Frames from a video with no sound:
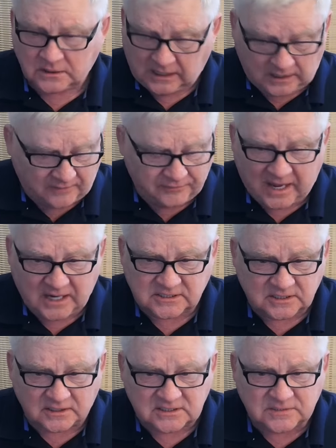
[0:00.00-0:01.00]
They have
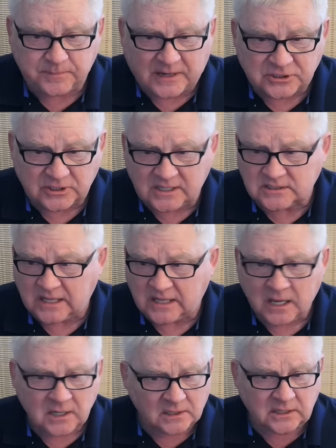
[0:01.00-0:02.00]
excellent specialists
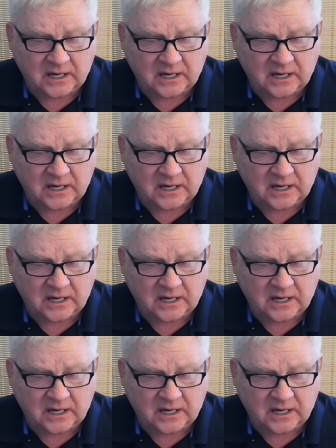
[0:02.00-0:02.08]
there.